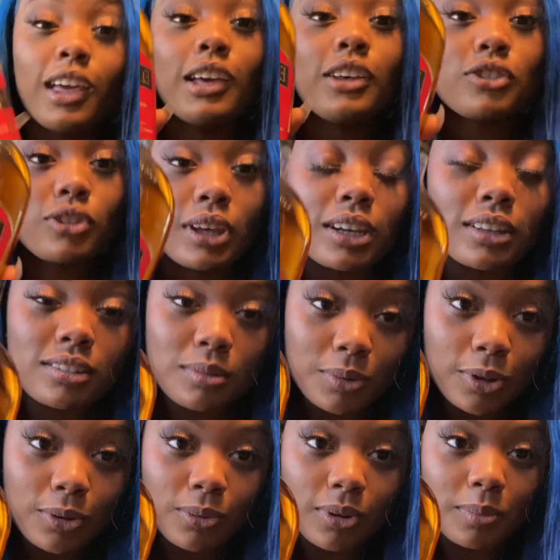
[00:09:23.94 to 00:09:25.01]
So yeah, there's some
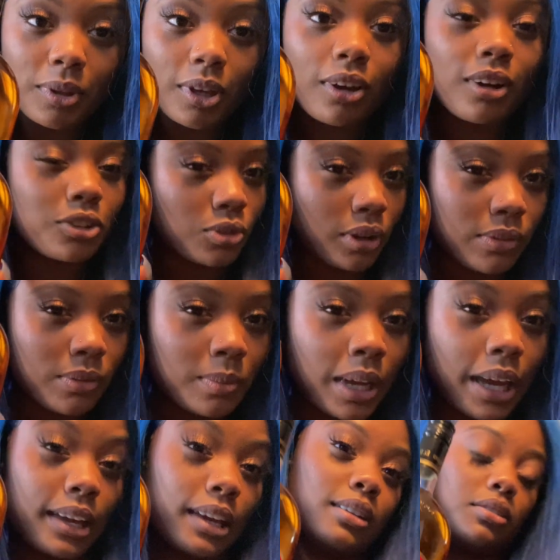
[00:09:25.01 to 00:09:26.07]
good rum, y'all. Straight from
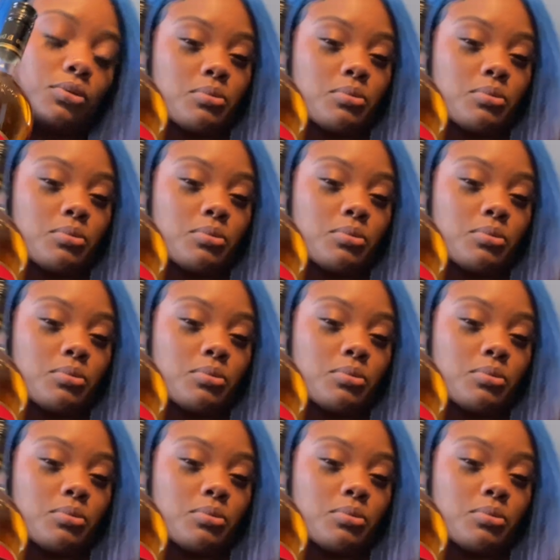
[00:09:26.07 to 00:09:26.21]
Guyana,